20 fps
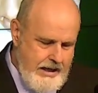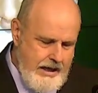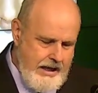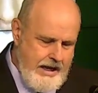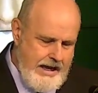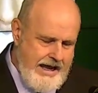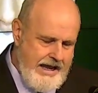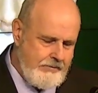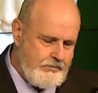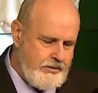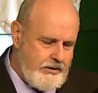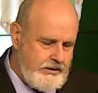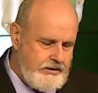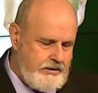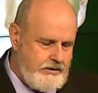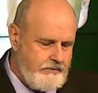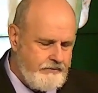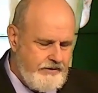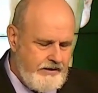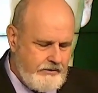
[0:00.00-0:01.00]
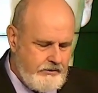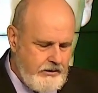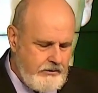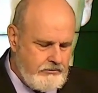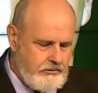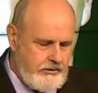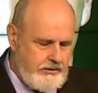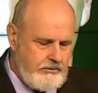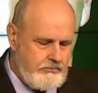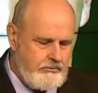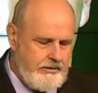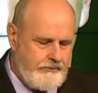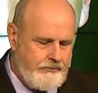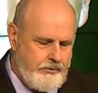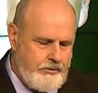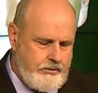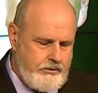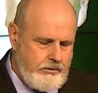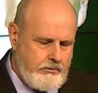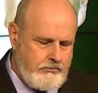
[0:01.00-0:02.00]
I believe that this
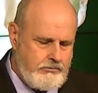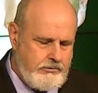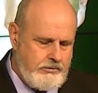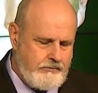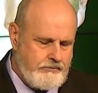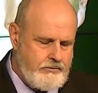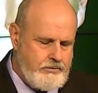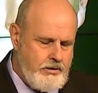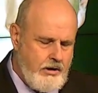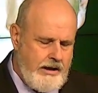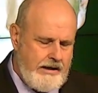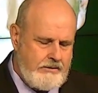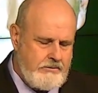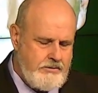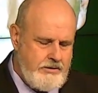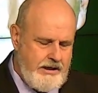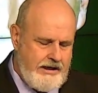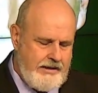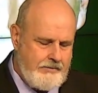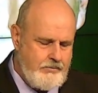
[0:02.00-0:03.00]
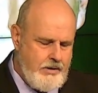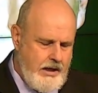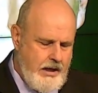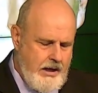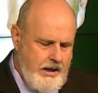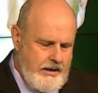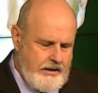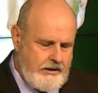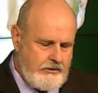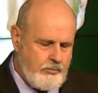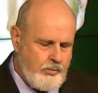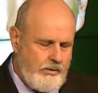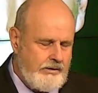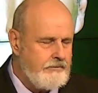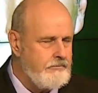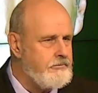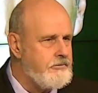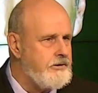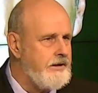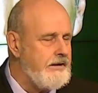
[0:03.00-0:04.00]
irreverent use of God's name is one
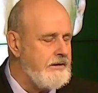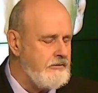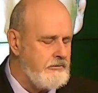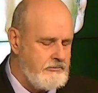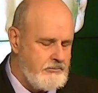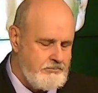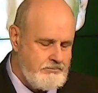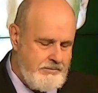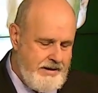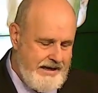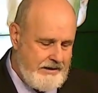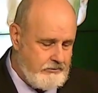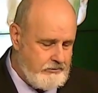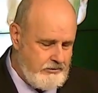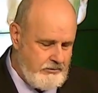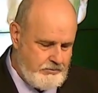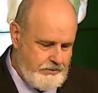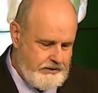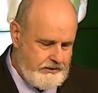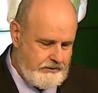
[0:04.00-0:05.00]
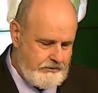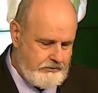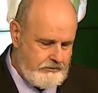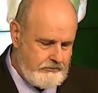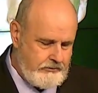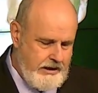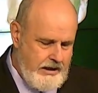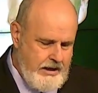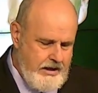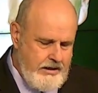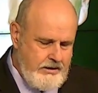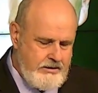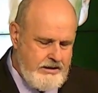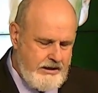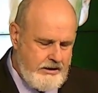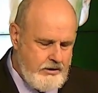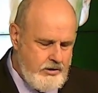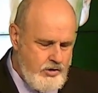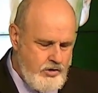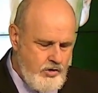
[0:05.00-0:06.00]
of Satan's masterpieces in
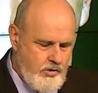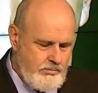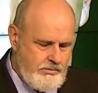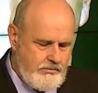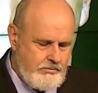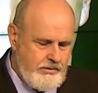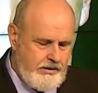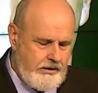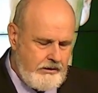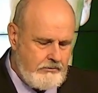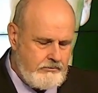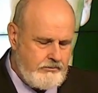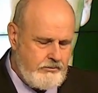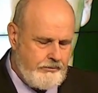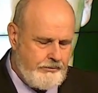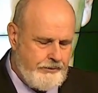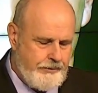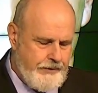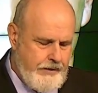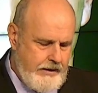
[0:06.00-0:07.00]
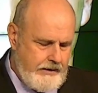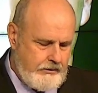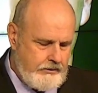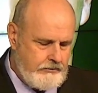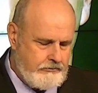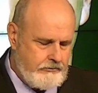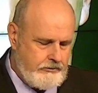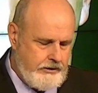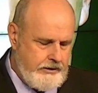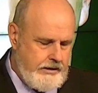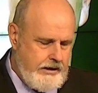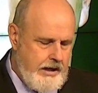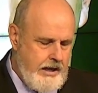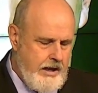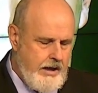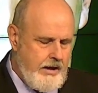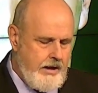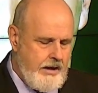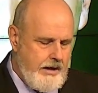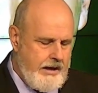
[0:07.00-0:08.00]
getting human beings to thoughtlessly
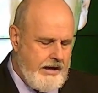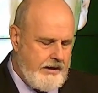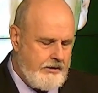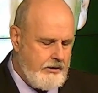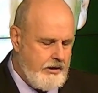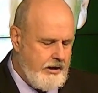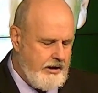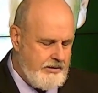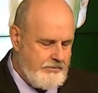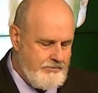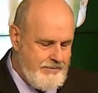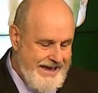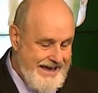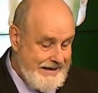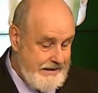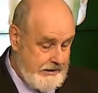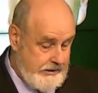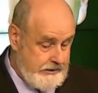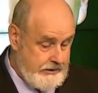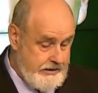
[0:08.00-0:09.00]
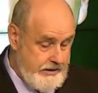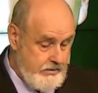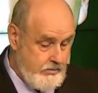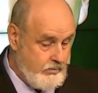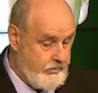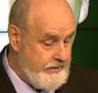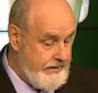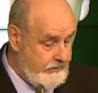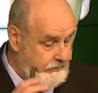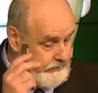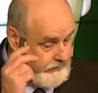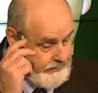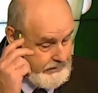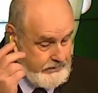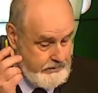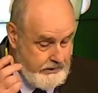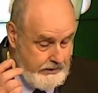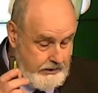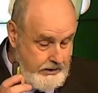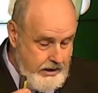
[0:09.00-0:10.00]
and automatically, without
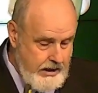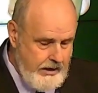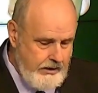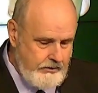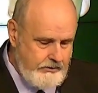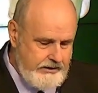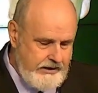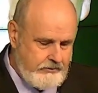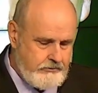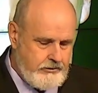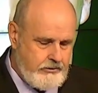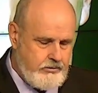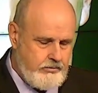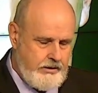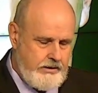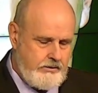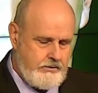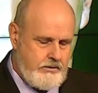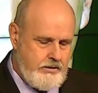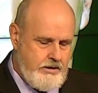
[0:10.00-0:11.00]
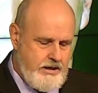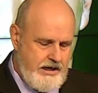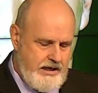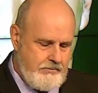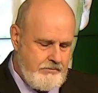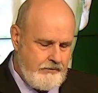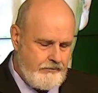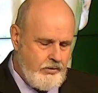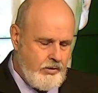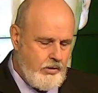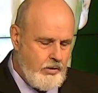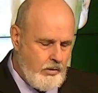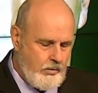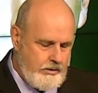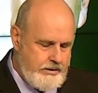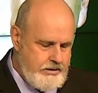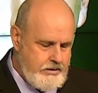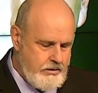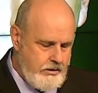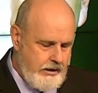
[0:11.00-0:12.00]
thinking, desecrate the name of a holy
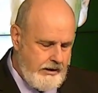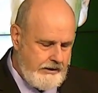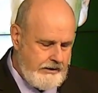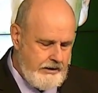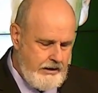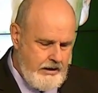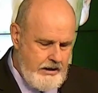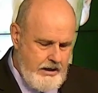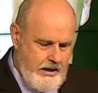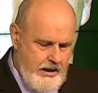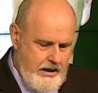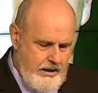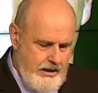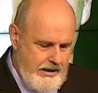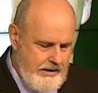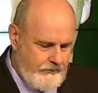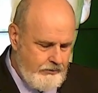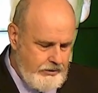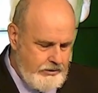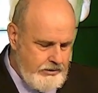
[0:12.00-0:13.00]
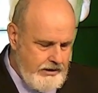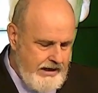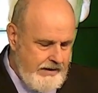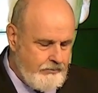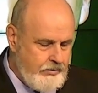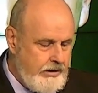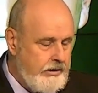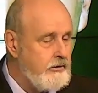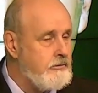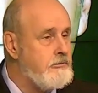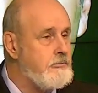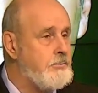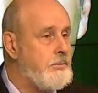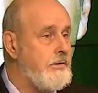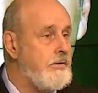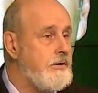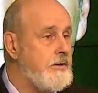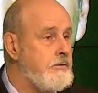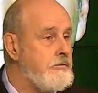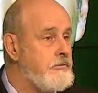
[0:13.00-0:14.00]
God every time they
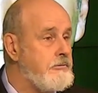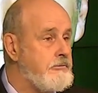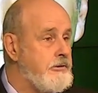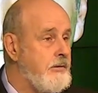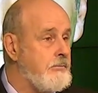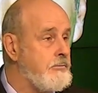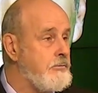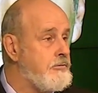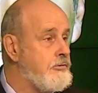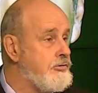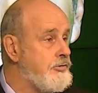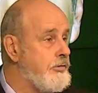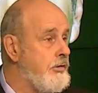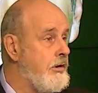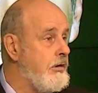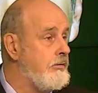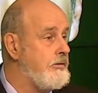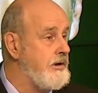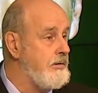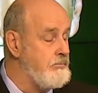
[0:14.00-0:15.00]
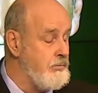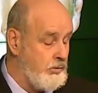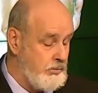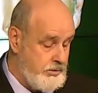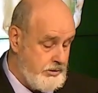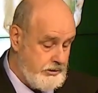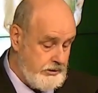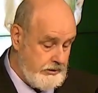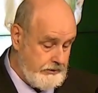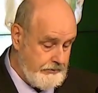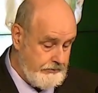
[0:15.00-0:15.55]
experience some strong emotion.